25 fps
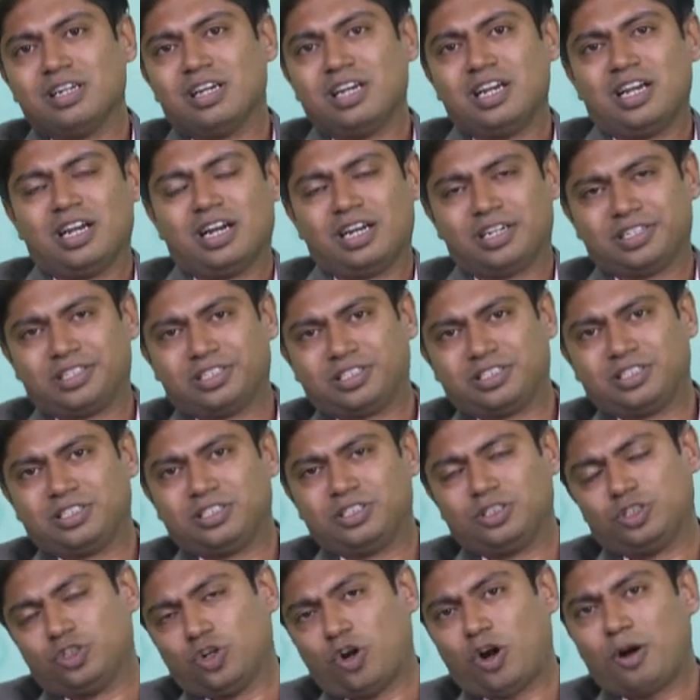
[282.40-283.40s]
a
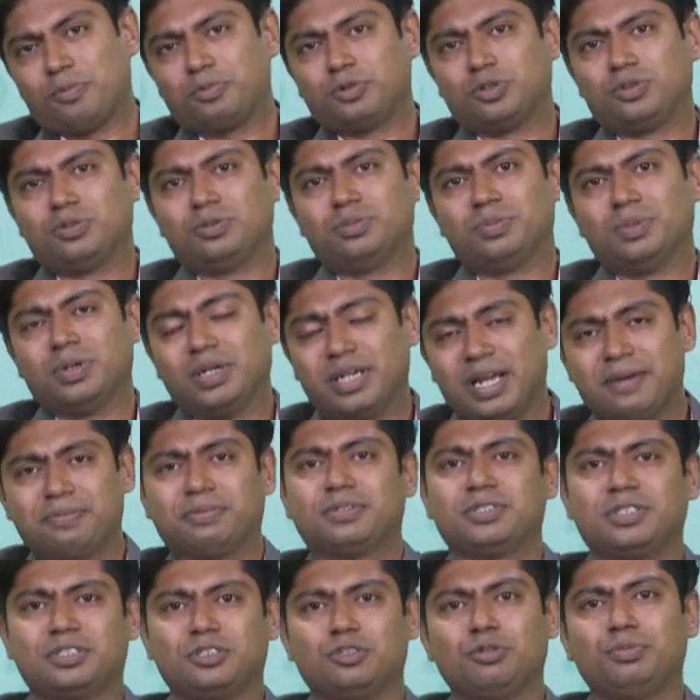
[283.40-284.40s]
job
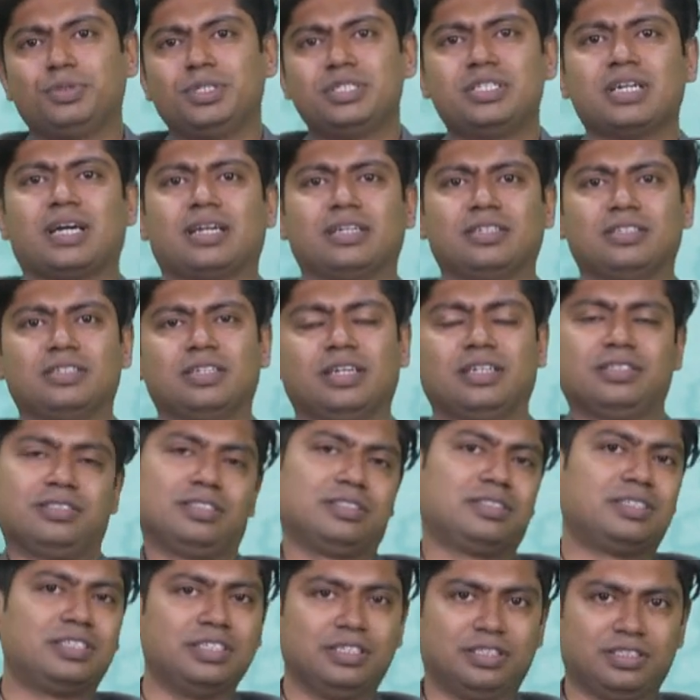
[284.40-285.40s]
left to be done as a
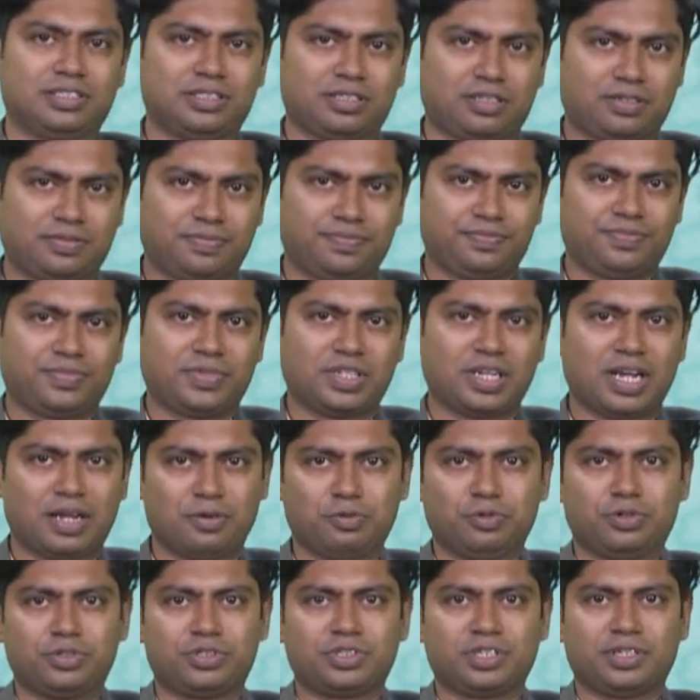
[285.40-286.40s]
teacher, I
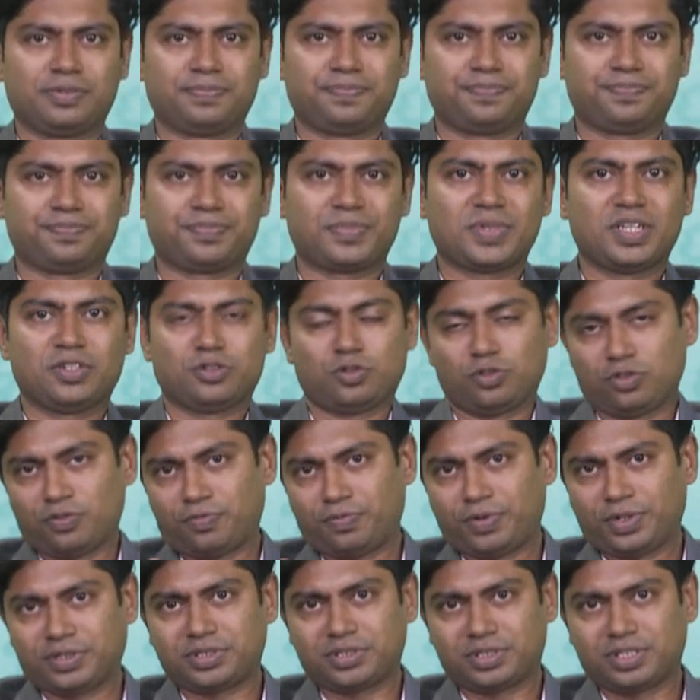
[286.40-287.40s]
would say. So the
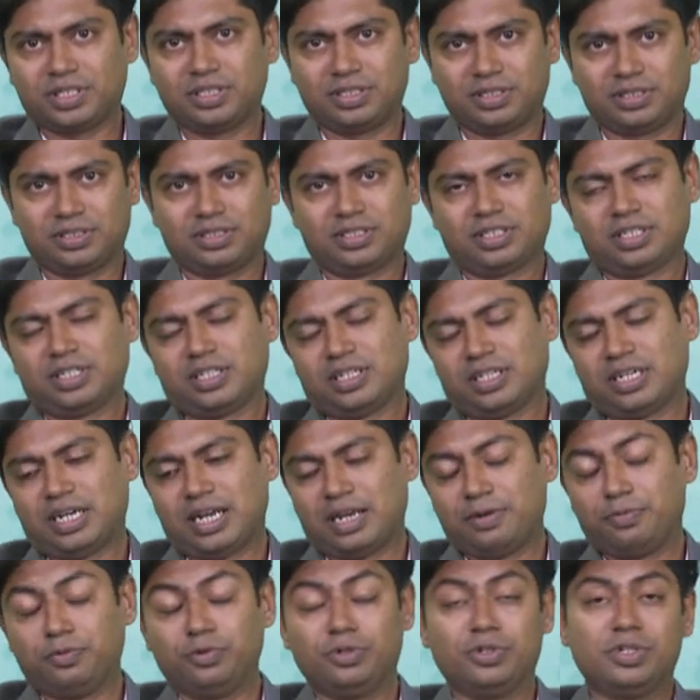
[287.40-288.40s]
first thing I
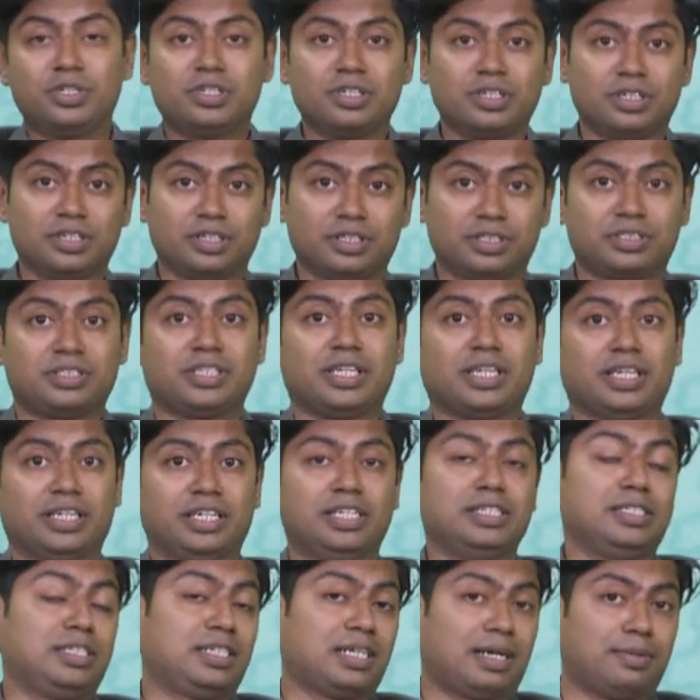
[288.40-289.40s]
would say
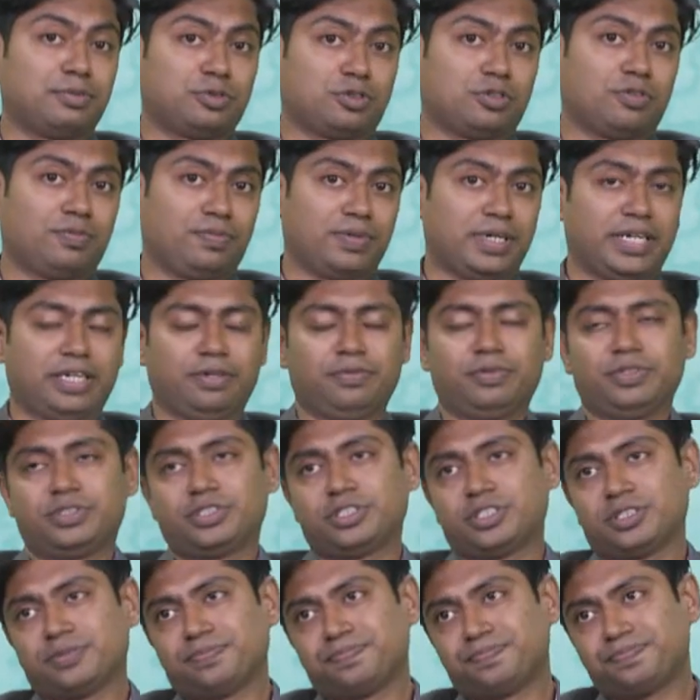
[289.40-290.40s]
in terms of
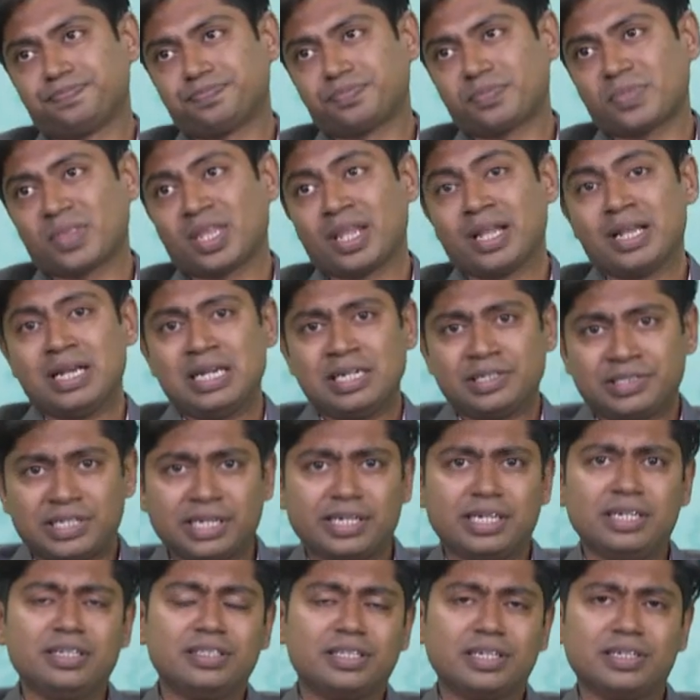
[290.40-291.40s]
language.
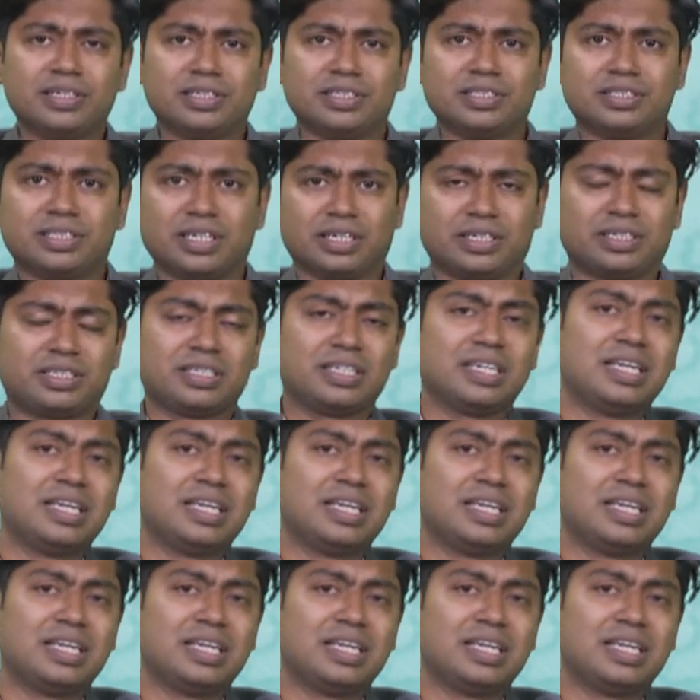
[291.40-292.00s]
Second thing is that